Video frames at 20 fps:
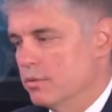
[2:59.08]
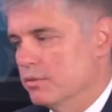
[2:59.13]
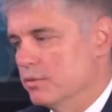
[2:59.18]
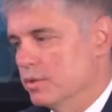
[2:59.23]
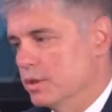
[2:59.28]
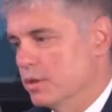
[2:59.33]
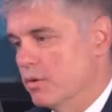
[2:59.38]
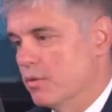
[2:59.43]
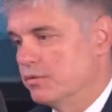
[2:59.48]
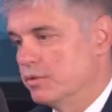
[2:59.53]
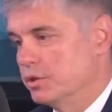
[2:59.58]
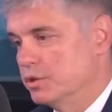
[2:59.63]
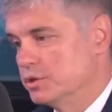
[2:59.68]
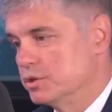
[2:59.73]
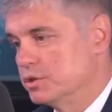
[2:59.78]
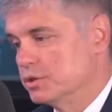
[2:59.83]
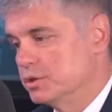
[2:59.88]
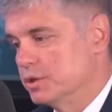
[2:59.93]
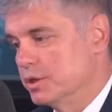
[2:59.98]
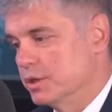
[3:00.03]
They never
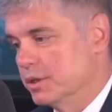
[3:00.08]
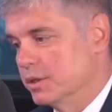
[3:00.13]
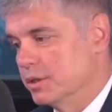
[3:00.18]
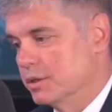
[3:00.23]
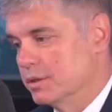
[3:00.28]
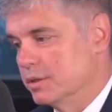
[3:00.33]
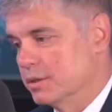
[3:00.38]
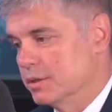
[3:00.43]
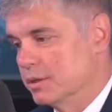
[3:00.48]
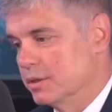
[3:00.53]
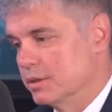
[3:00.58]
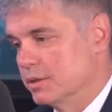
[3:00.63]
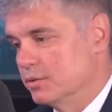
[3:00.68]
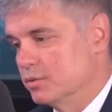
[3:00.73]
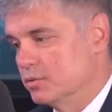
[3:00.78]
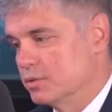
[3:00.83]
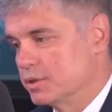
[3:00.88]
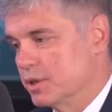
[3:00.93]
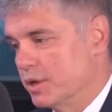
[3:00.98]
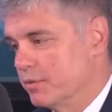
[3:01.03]
flinched. They
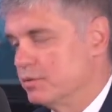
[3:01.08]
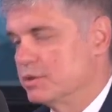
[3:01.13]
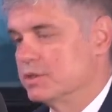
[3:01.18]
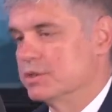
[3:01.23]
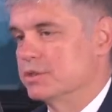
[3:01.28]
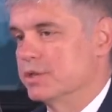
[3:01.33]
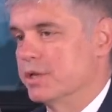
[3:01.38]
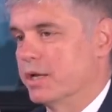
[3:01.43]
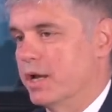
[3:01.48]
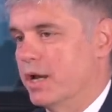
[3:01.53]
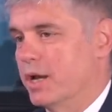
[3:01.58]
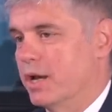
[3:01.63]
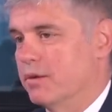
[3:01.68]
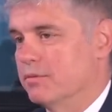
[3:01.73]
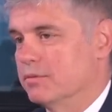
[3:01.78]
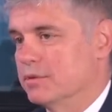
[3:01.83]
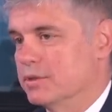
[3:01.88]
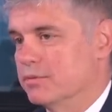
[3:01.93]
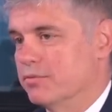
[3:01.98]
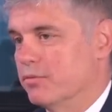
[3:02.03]
used everything they have,
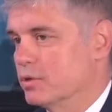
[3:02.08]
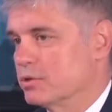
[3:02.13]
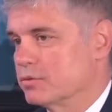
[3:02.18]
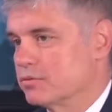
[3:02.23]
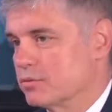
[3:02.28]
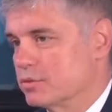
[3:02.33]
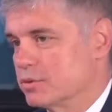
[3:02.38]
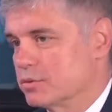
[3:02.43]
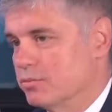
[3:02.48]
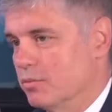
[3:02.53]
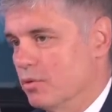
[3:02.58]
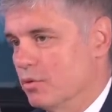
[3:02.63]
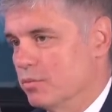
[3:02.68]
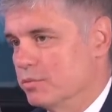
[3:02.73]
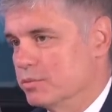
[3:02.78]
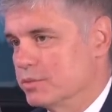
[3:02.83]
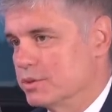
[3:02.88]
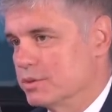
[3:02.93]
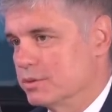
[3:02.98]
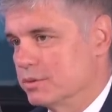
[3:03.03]
the phosphorus
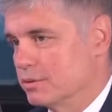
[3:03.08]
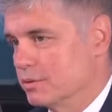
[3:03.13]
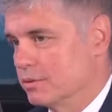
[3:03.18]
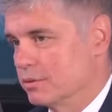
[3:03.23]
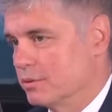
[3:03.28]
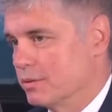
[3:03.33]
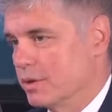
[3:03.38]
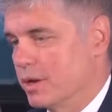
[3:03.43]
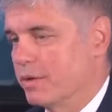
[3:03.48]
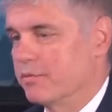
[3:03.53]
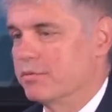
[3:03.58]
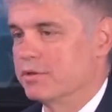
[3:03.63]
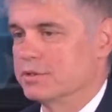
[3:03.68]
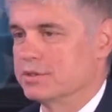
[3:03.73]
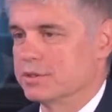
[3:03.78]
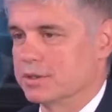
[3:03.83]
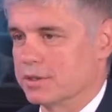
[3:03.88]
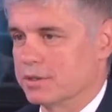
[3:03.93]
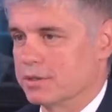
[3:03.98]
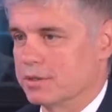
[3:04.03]
bombs,
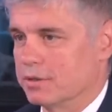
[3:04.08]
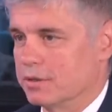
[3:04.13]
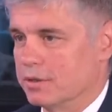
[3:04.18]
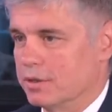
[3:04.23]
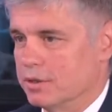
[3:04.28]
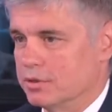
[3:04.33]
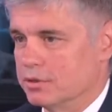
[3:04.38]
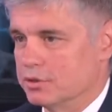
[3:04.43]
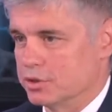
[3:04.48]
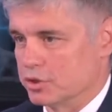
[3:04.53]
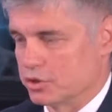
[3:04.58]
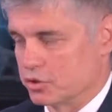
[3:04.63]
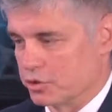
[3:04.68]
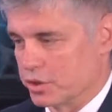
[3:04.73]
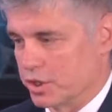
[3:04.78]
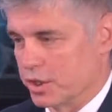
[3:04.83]
everything, just to